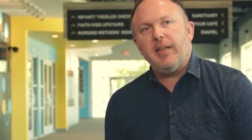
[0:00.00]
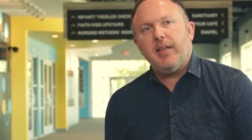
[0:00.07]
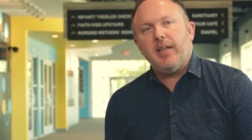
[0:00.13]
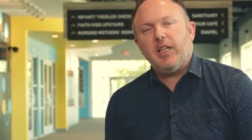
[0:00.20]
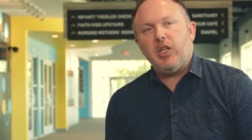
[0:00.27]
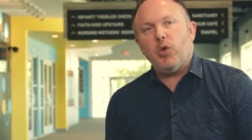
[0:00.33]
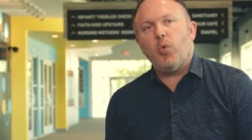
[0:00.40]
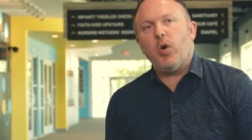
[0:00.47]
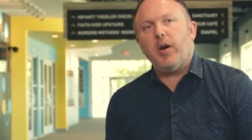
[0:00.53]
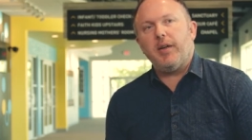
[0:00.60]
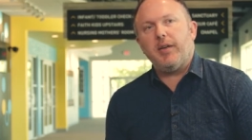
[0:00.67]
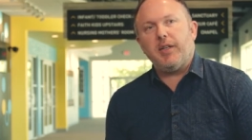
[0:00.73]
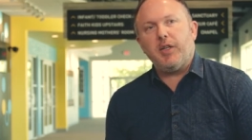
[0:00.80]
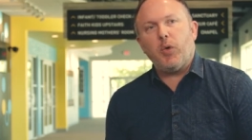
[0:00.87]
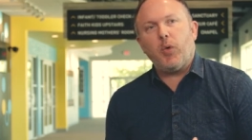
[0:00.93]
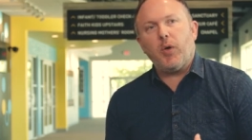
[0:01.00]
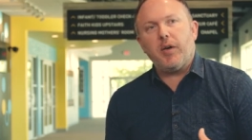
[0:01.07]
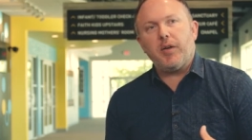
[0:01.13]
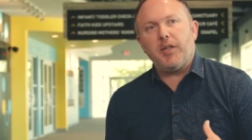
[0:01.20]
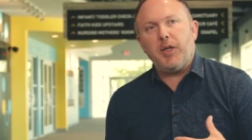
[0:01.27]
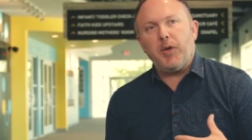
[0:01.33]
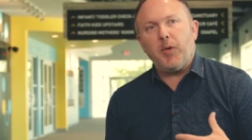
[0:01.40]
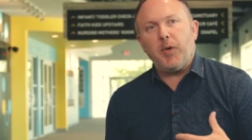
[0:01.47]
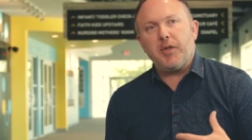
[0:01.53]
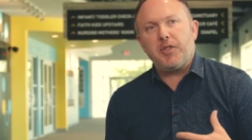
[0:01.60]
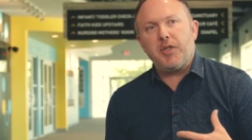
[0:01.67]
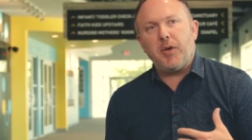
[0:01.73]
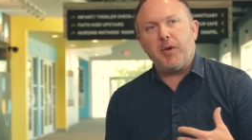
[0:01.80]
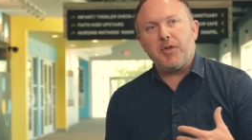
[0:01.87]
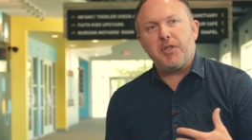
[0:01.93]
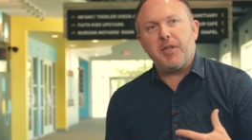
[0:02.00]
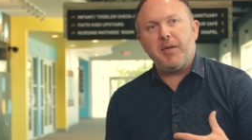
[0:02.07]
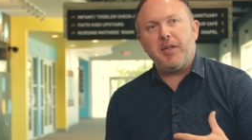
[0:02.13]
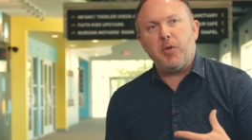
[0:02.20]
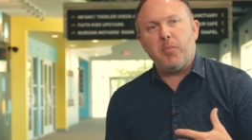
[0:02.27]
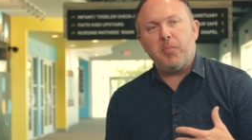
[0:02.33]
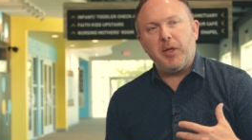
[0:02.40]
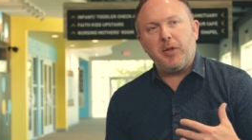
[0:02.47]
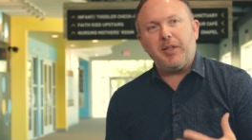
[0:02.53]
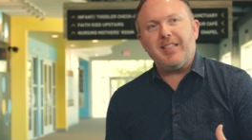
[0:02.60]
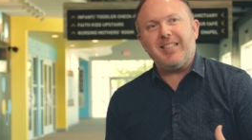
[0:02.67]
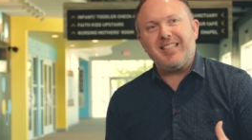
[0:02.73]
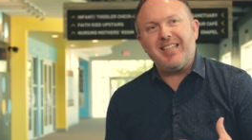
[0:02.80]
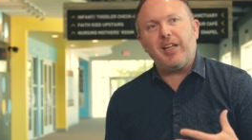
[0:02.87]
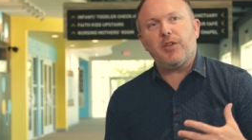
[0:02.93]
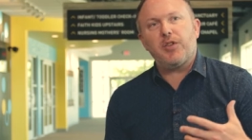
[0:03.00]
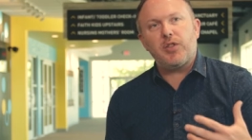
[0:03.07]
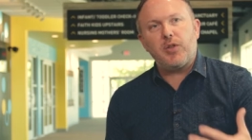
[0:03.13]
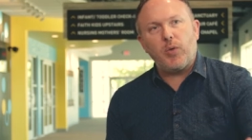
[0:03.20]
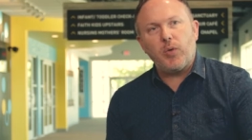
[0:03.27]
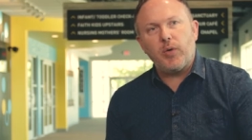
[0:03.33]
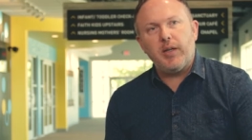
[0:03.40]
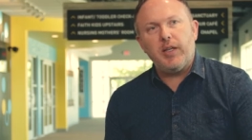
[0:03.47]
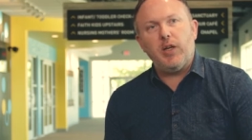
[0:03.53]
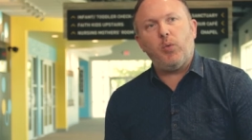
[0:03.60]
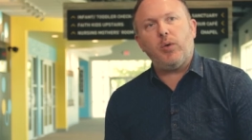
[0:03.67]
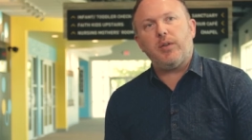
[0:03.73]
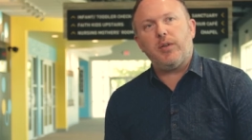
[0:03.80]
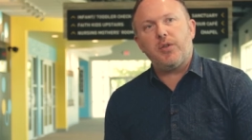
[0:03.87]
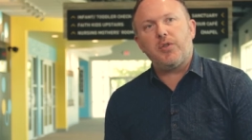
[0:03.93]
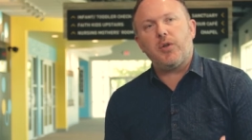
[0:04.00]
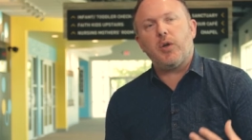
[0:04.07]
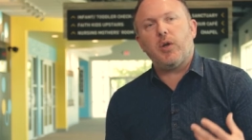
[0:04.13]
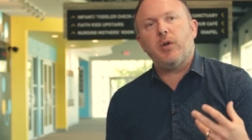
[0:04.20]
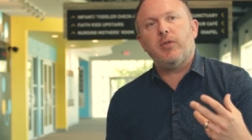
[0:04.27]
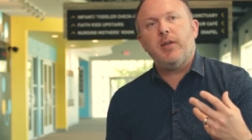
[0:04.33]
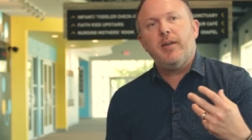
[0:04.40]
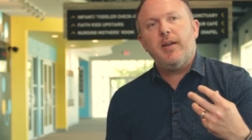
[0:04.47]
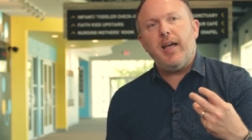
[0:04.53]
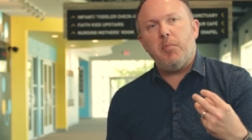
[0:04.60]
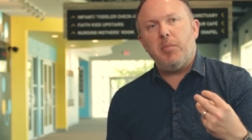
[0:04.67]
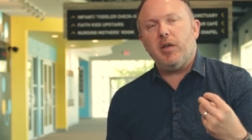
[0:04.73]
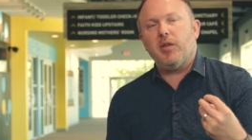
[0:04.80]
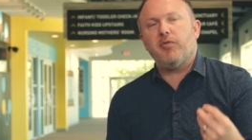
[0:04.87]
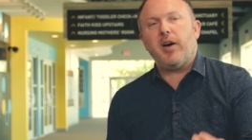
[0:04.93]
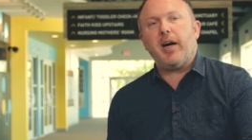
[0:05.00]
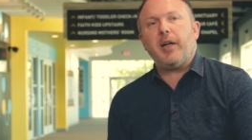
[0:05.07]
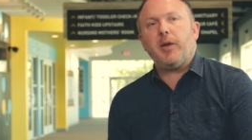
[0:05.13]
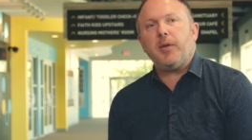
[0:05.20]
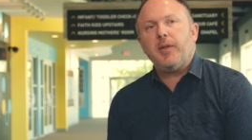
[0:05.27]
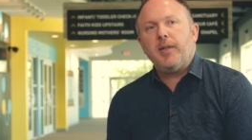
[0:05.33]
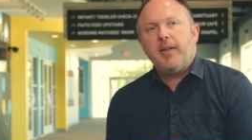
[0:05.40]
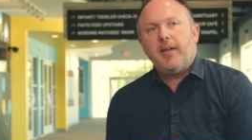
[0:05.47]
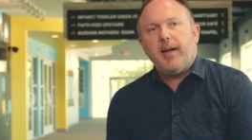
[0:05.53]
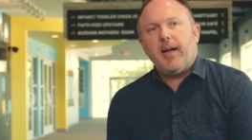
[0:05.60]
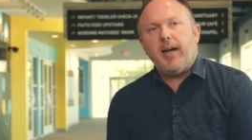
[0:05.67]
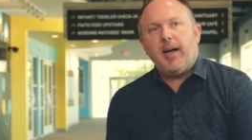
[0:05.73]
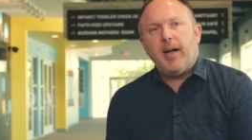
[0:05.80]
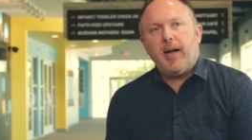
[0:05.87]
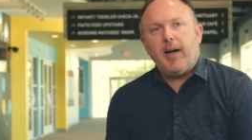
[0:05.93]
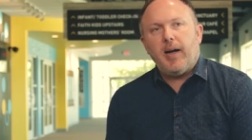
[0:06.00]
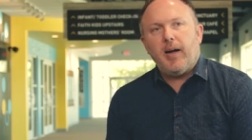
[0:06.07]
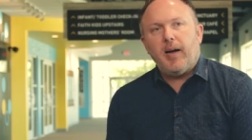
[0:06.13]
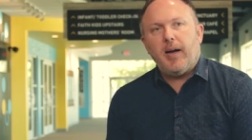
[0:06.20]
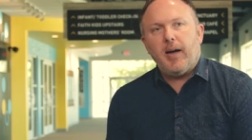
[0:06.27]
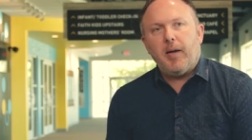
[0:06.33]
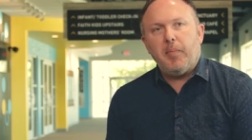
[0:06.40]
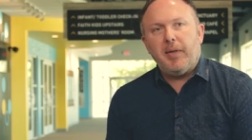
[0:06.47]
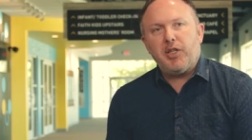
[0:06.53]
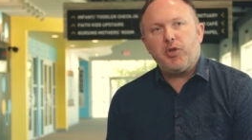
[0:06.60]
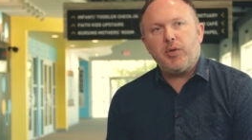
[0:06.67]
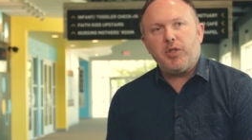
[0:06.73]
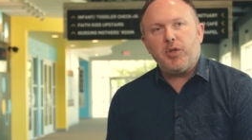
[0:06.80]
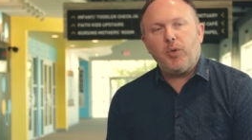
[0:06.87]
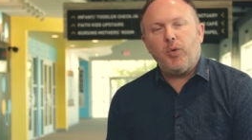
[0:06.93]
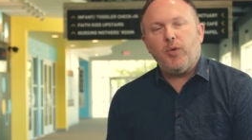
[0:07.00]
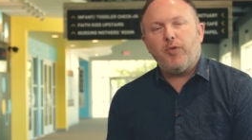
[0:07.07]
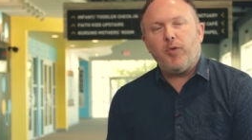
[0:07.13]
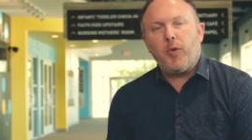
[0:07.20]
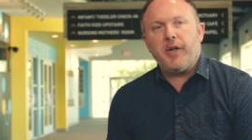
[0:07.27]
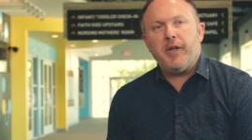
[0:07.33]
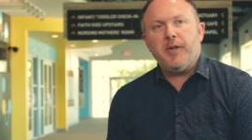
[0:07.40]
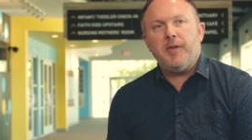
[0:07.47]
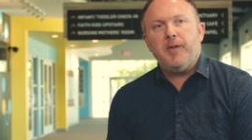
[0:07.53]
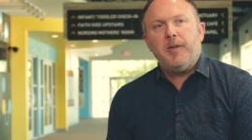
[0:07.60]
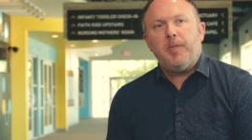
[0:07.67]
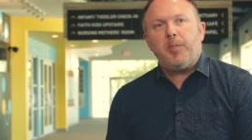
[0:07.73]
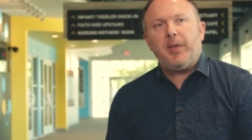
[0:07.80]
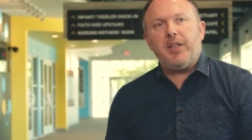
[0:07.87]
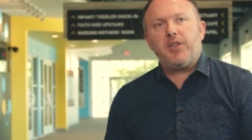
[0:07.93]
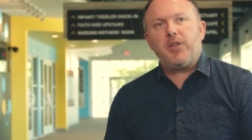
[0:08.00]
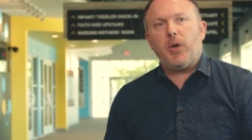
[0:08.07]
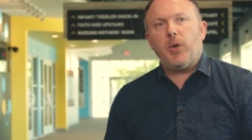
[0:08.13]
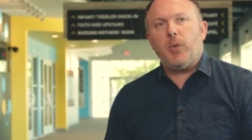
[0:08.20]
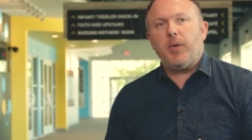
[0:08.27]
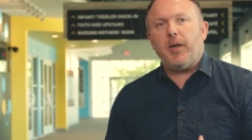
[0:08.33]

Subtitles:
You want your church, your building to tell a story. You want to serve and be a vital ministry tool for you, and so